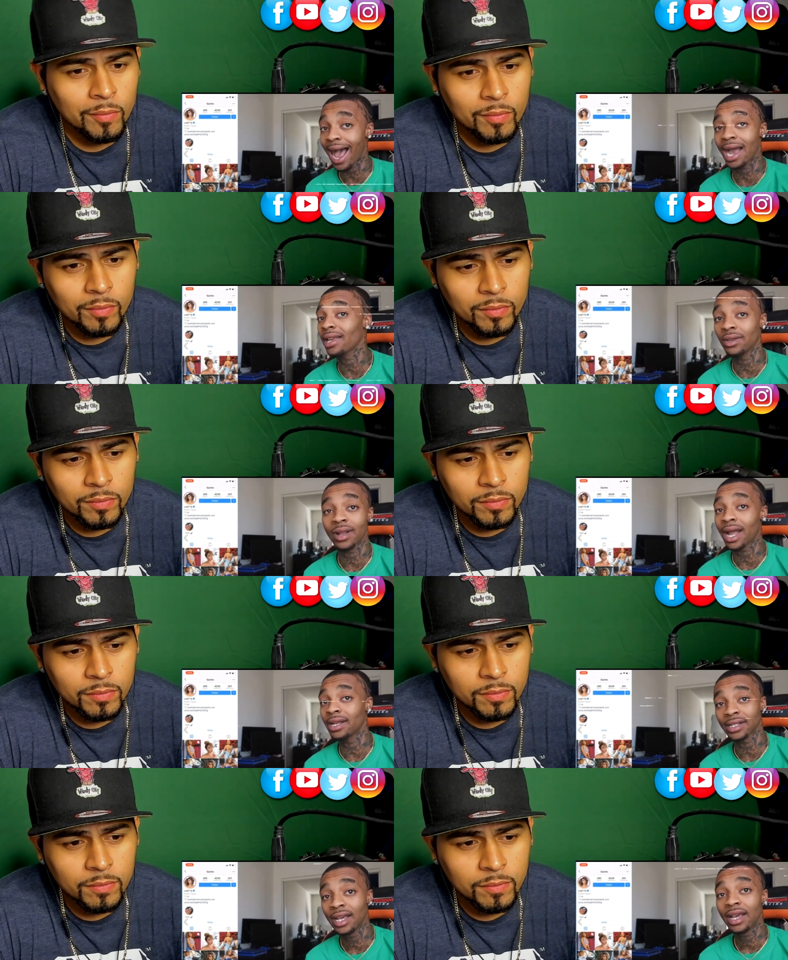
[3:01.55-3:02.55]
Speaker 1: hiding, you
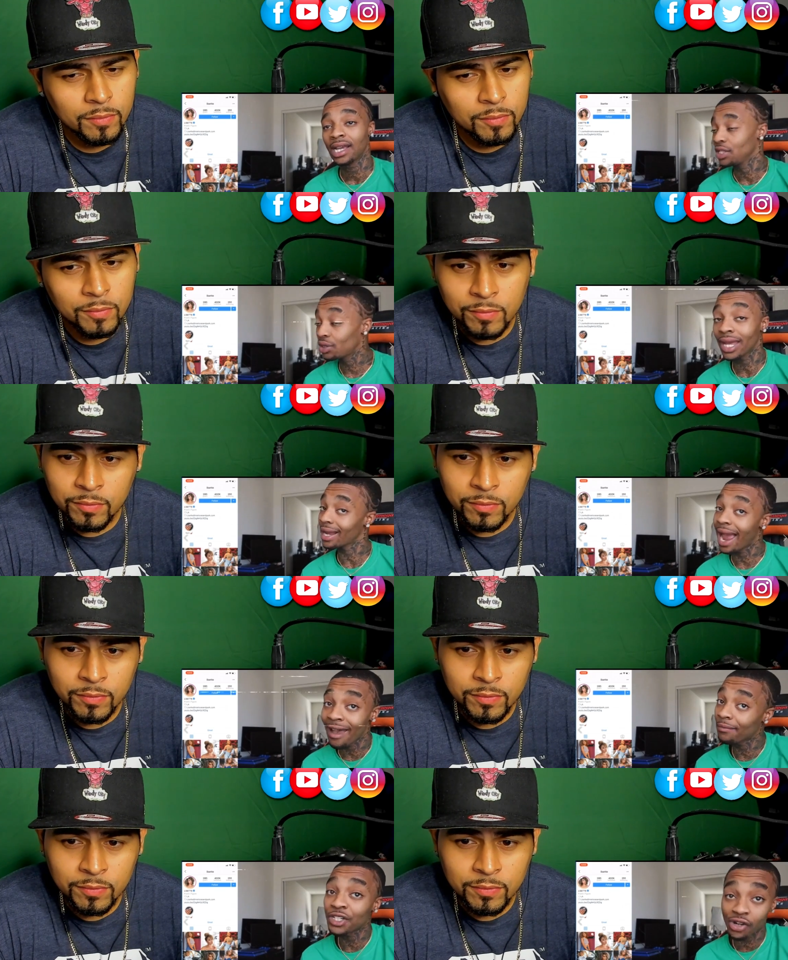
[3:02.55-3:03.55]
guys. You think
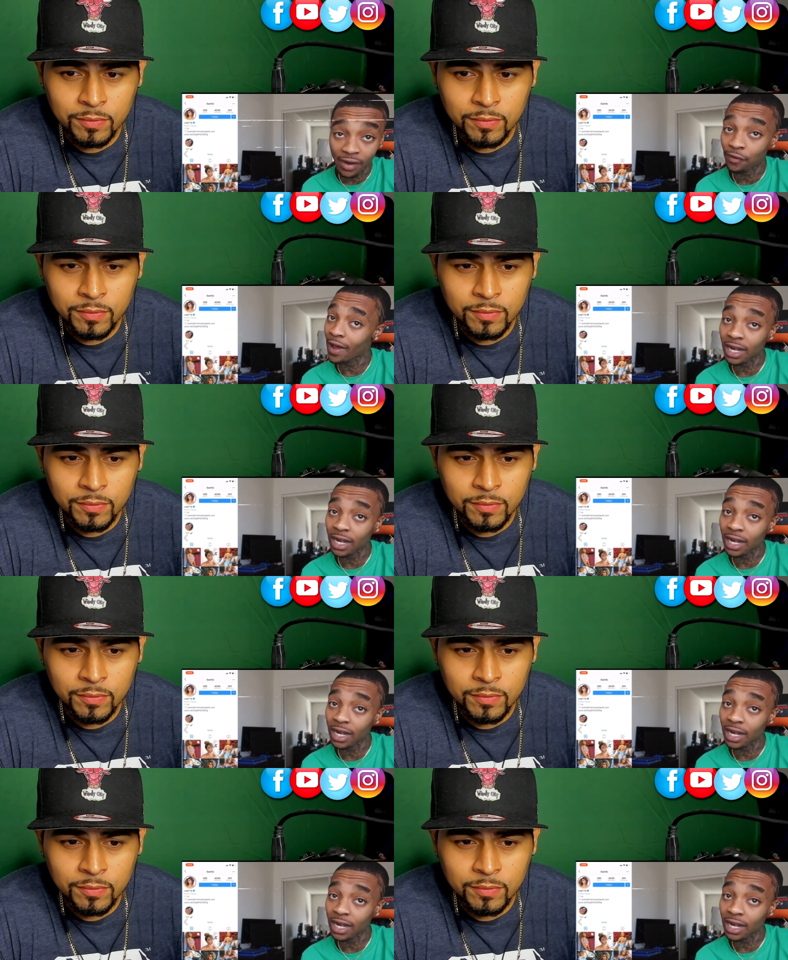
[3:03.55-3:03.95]
I have been trying to